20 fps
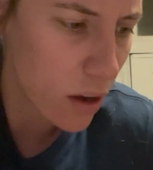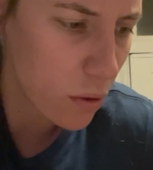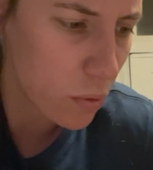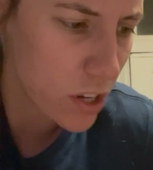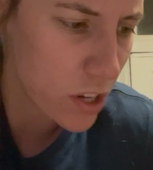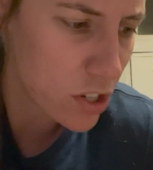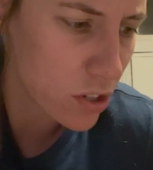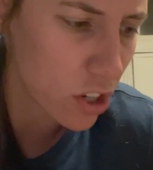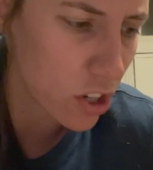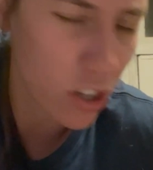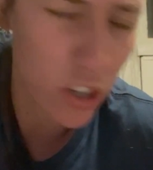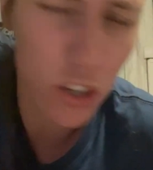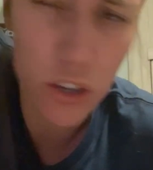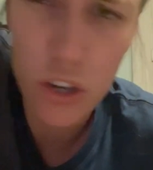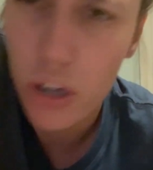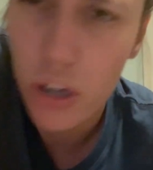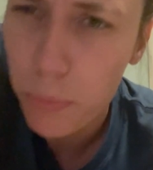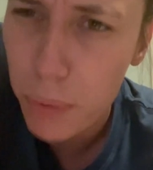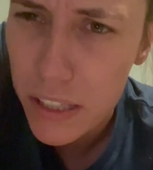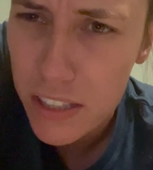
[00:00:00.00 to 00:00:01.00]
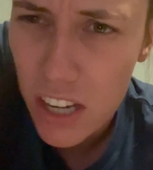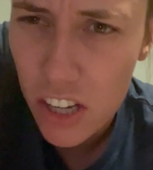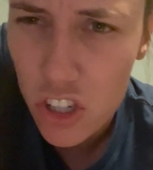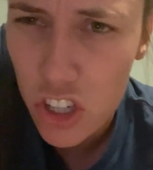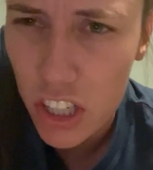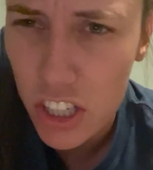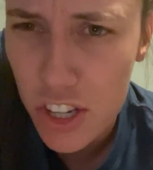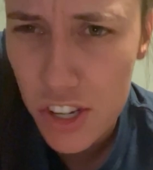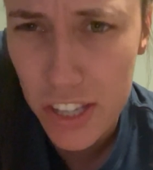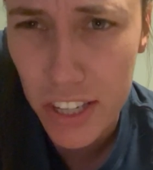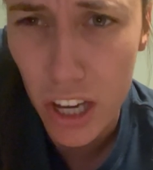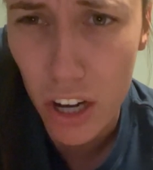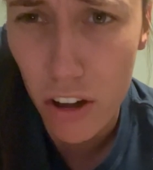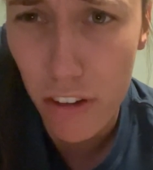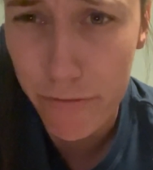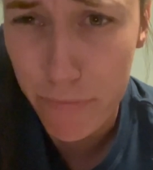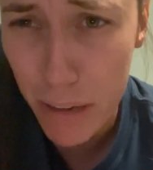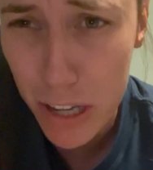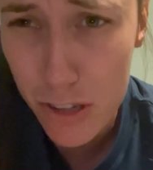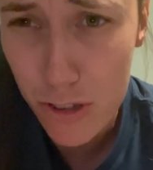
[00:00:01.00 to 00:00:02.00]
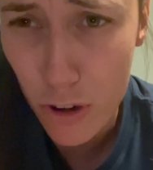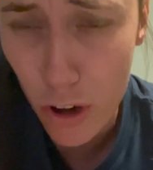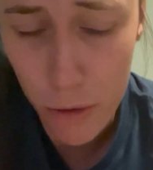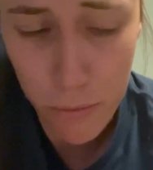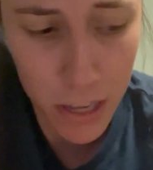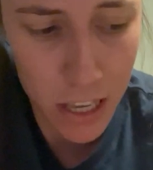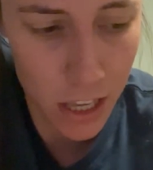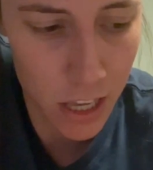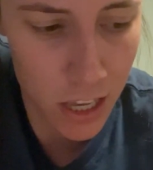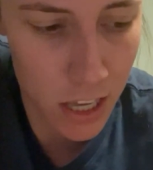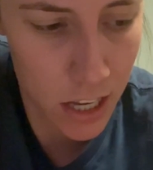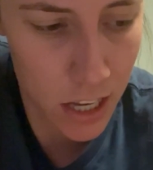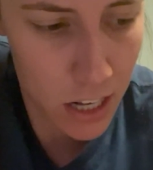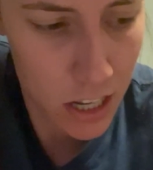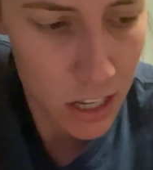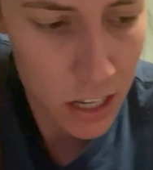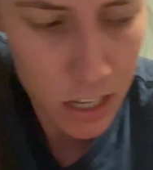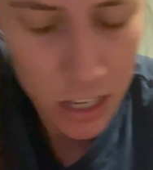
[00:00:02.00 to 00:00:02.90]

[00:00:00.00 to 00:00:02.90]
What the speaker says: which you could potentially just get off by scrubbing it.